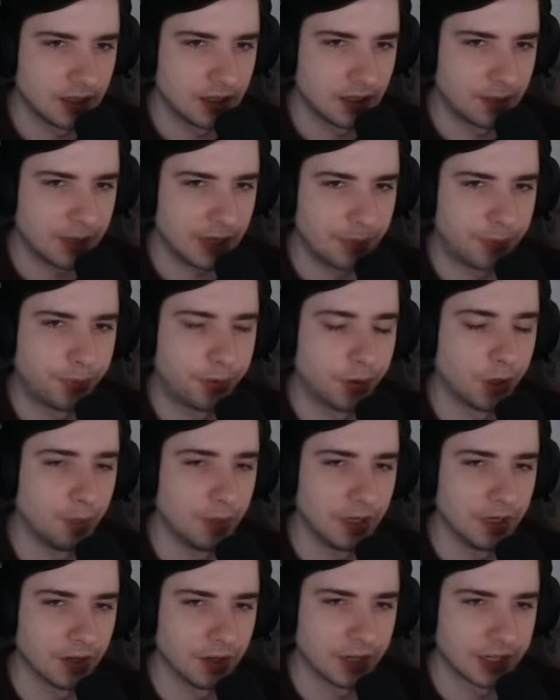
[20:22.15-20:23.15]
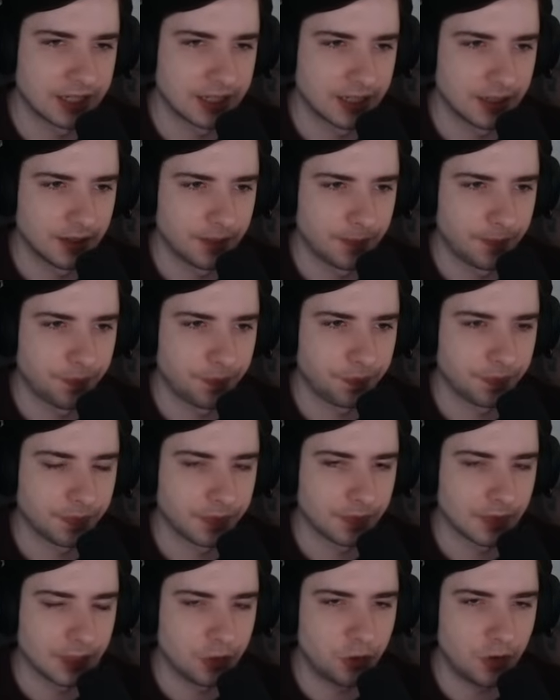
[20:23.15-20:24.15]
But probably not.
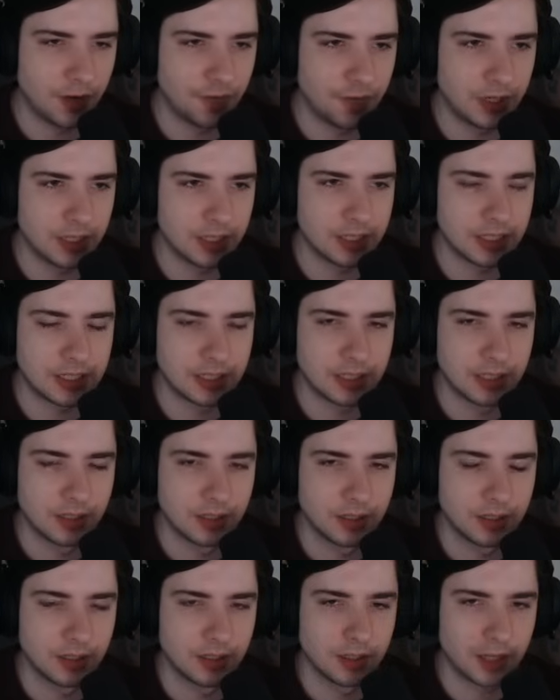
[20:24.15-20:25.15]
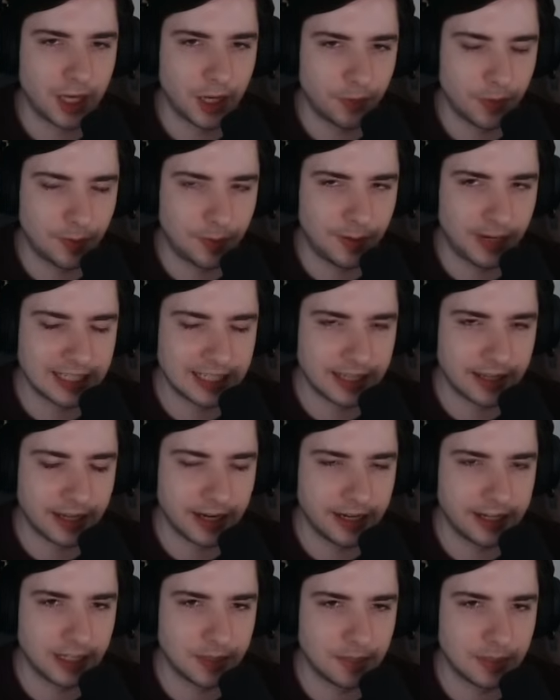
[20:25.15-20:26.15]
Trevenant can replace other
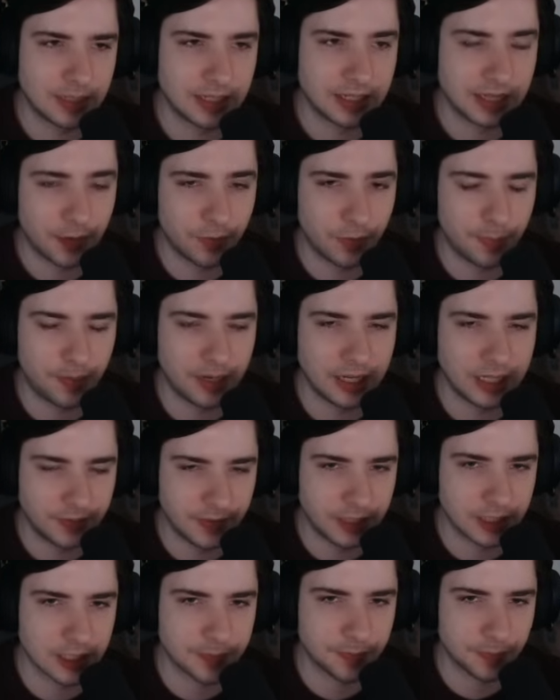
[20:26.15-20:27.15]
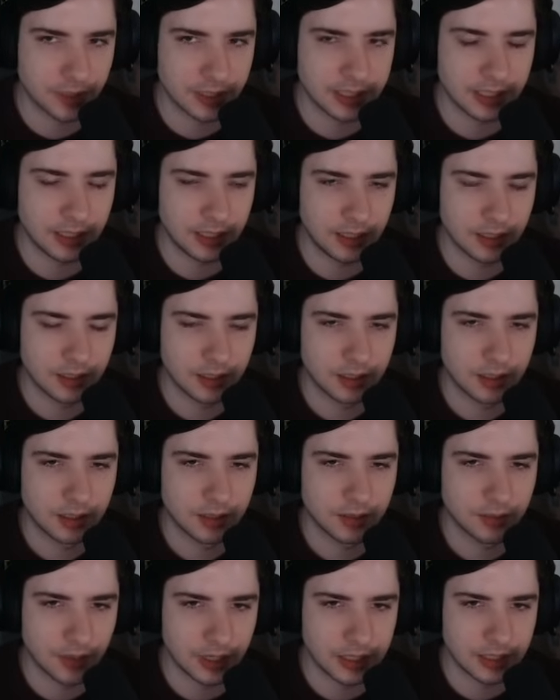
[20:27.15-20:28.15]
items, can replace weakness policy,
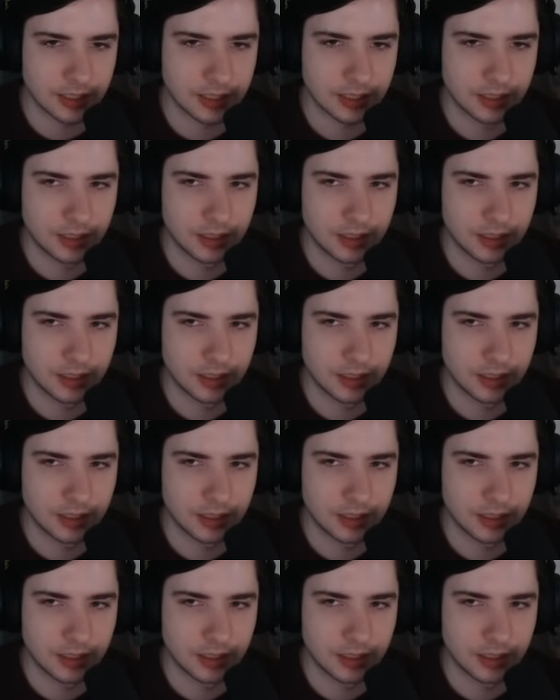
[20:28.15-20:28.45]
right?